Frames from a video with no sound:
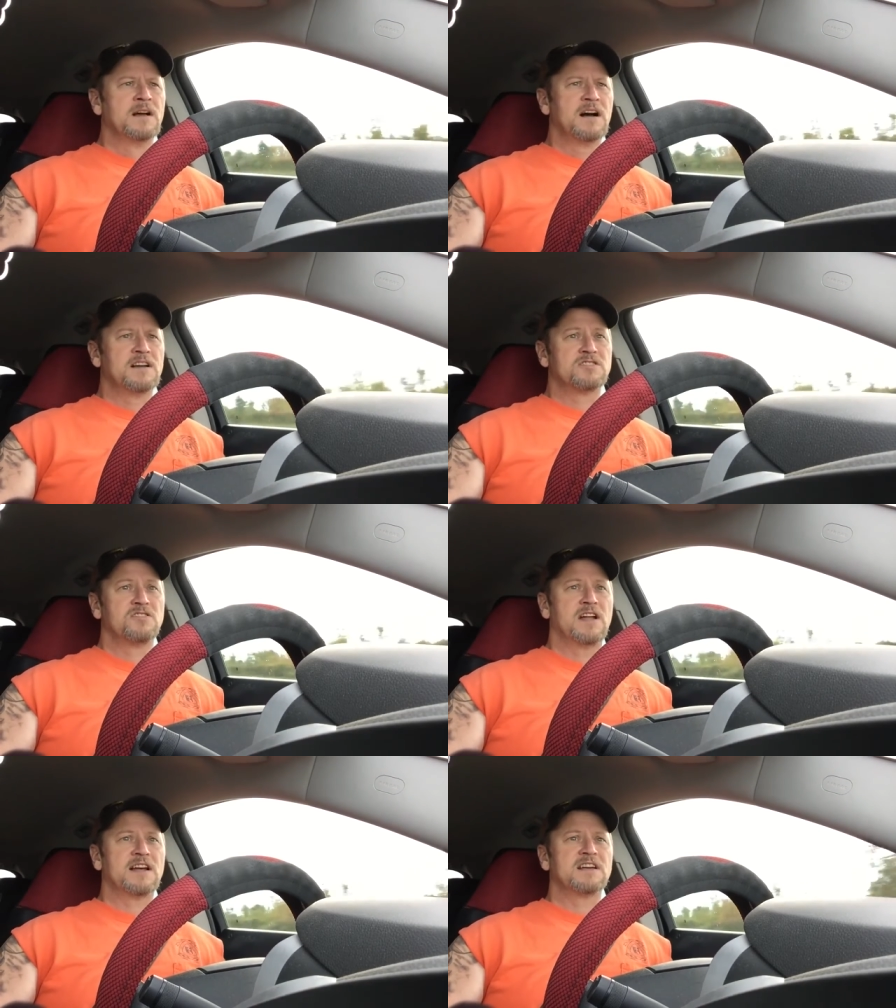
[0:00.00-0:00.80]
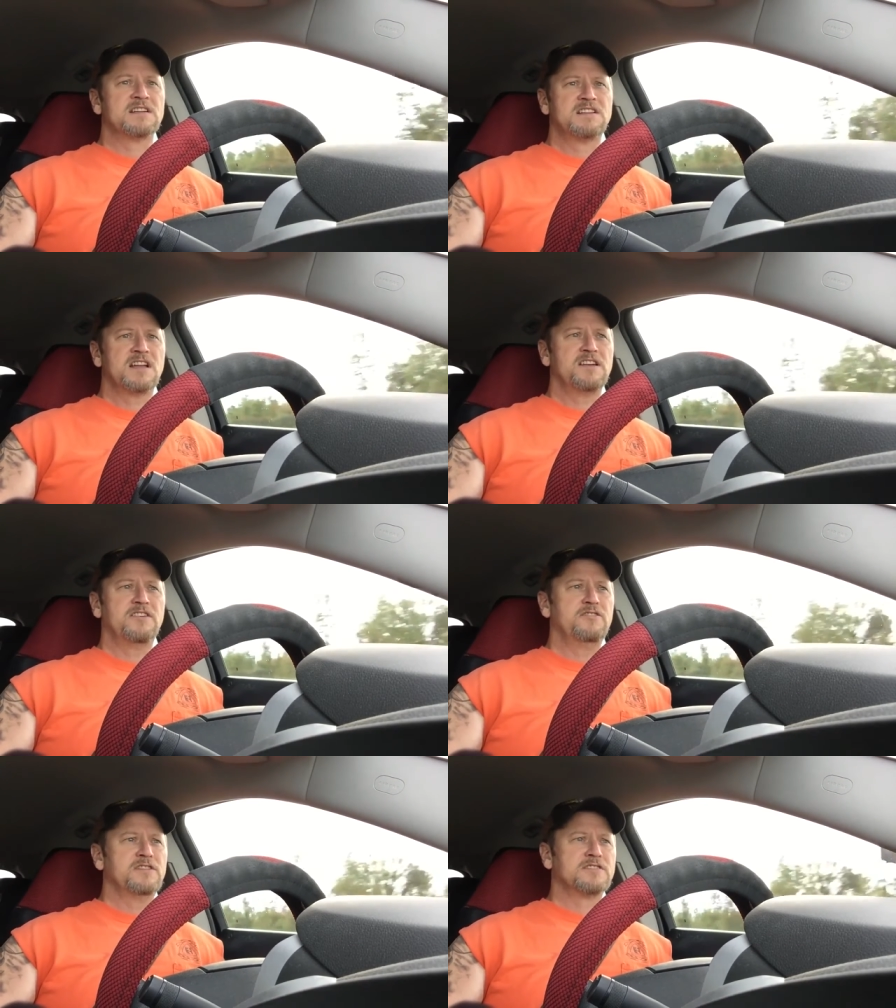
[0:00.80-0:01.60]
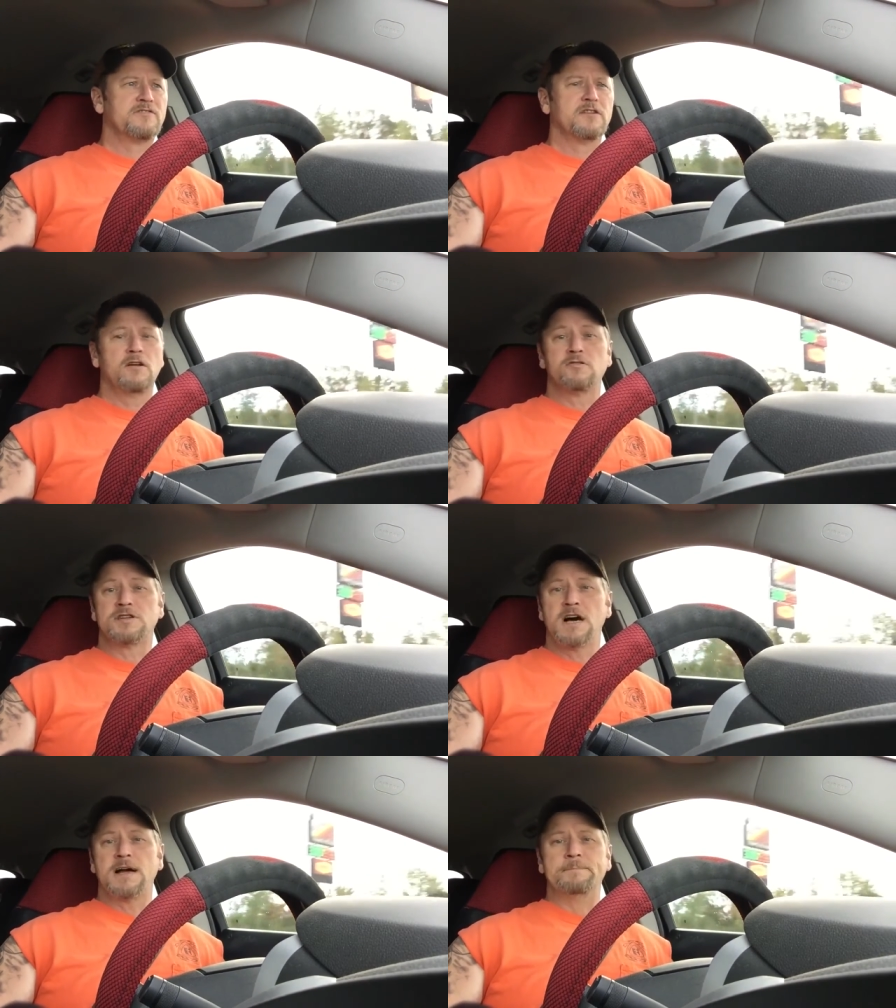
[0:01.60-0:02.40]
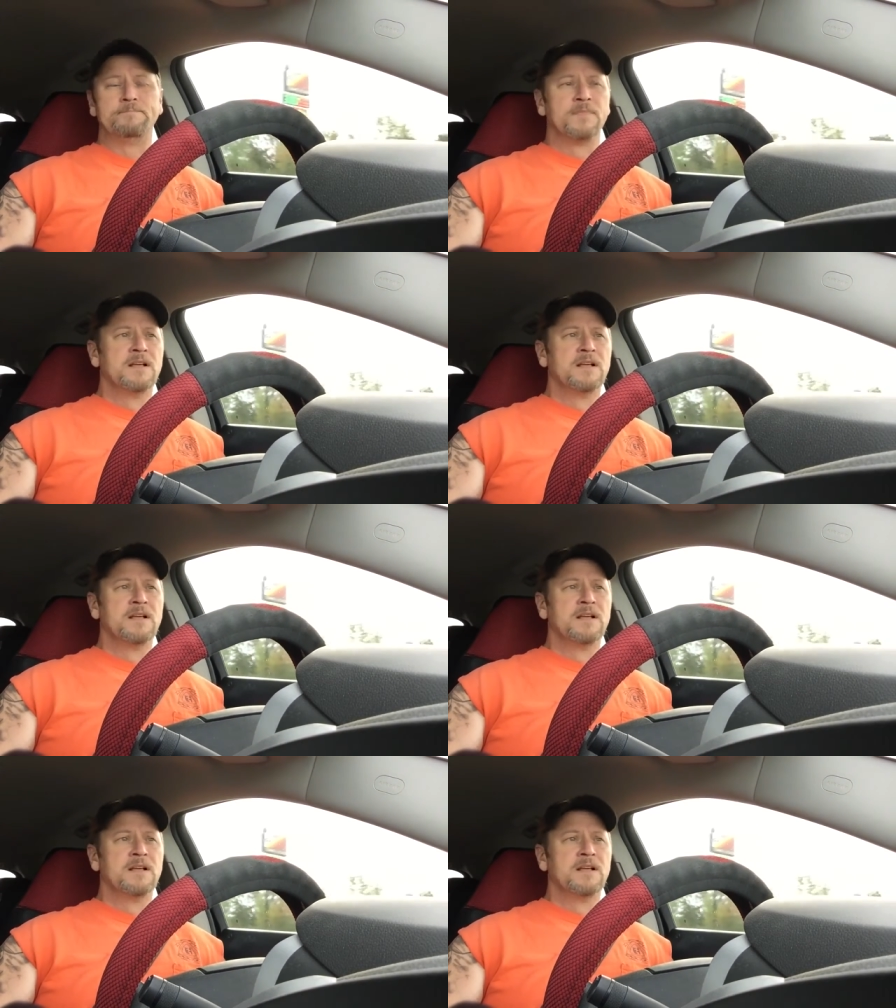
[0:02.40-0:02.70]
that I can continue to do this for a long time.